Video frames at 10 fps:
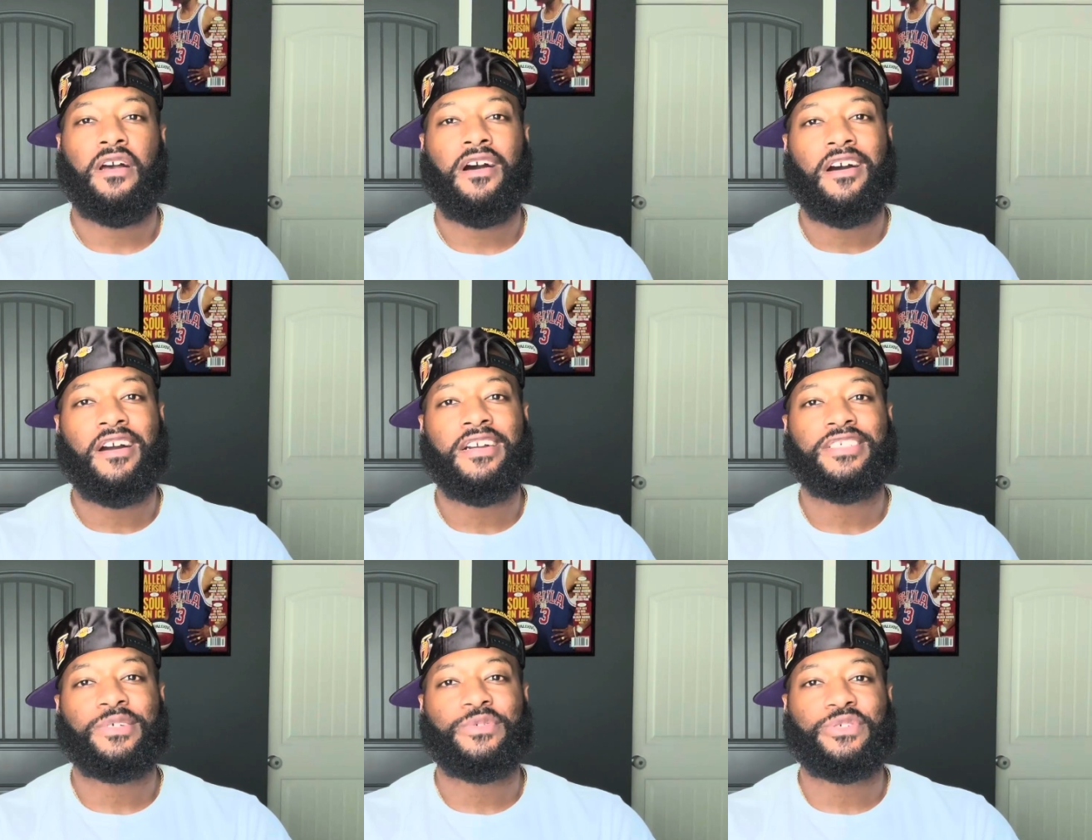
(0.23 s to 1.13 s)
Alright,
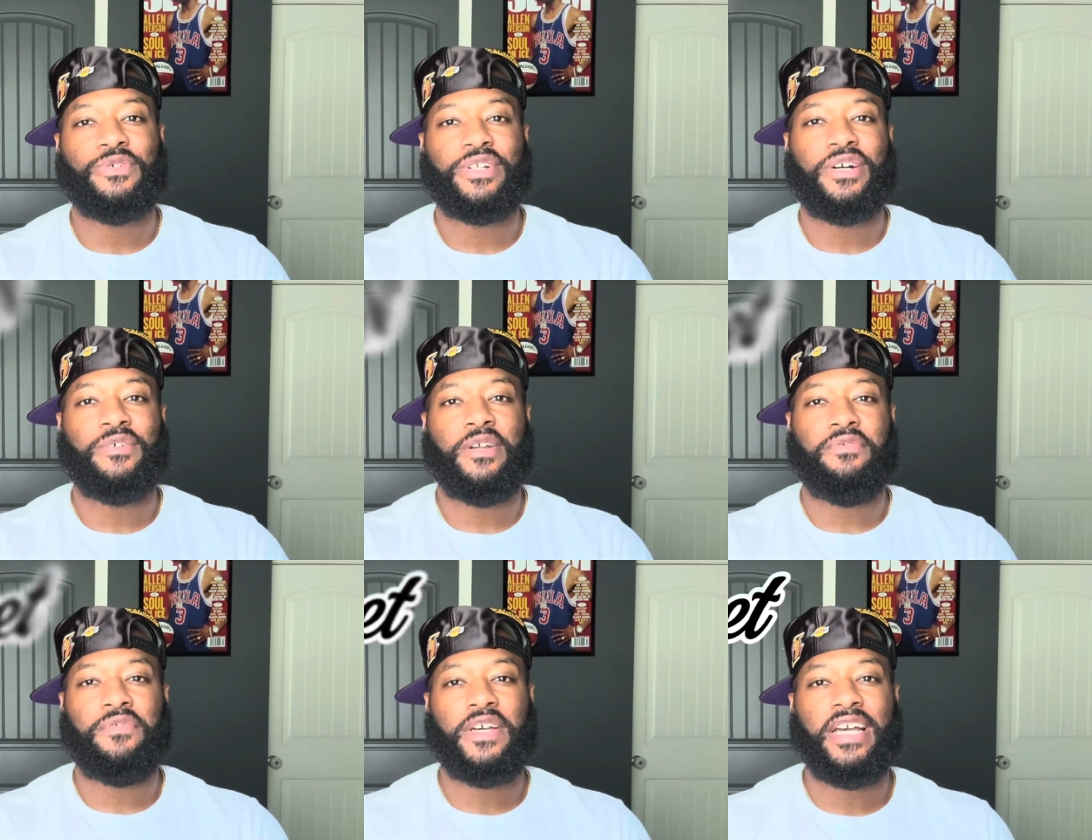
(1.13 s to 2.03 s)
so what's going on?
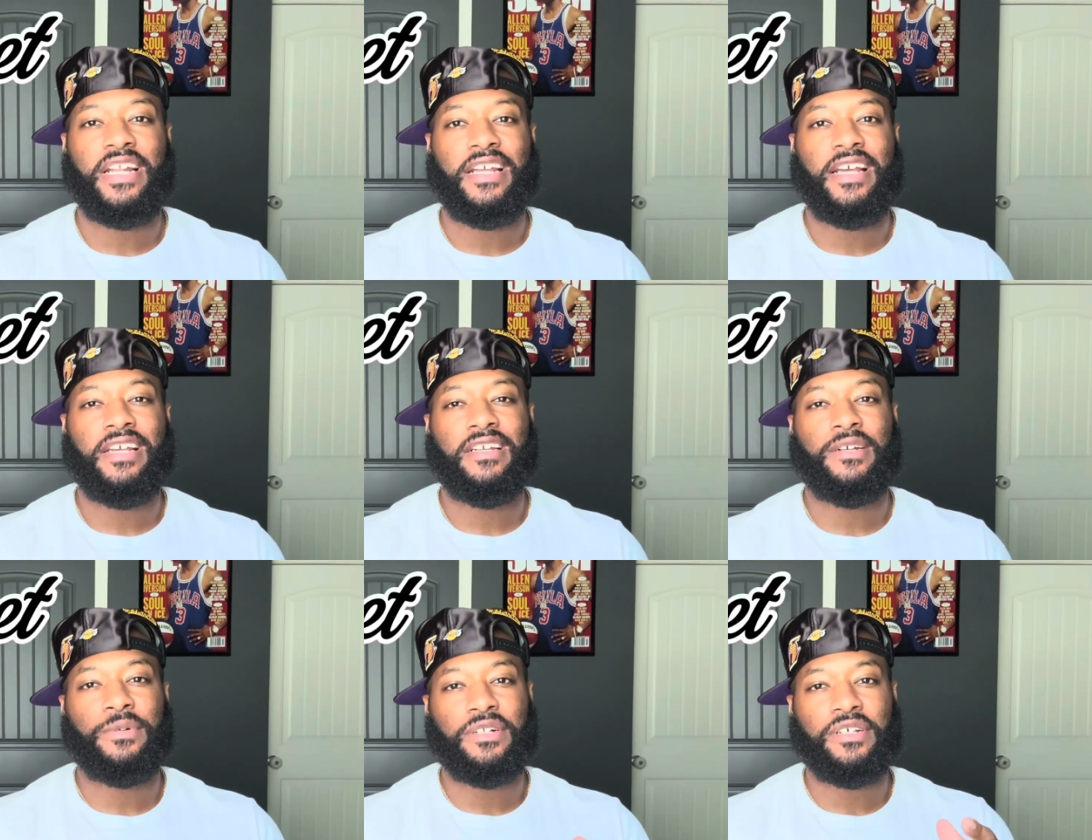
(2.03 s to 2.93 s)
Navy Vet 88
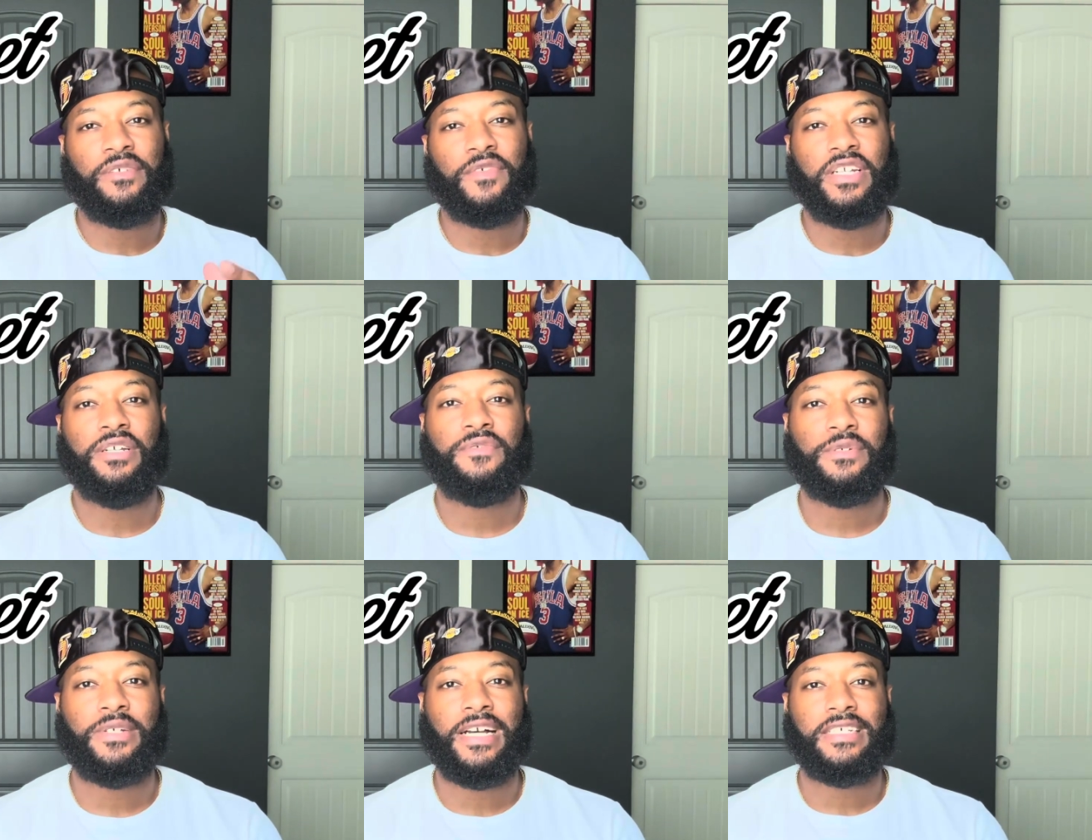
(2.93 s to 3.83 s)
here with another video for
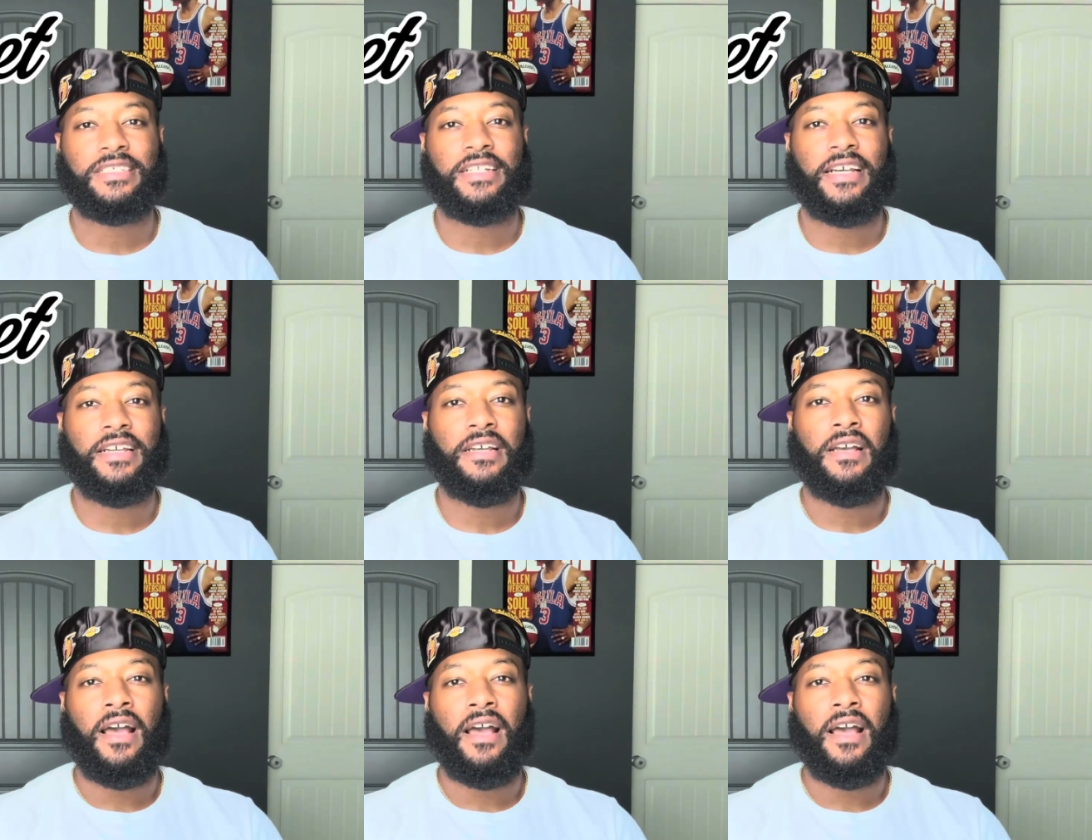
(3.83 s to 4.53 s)
you guys today.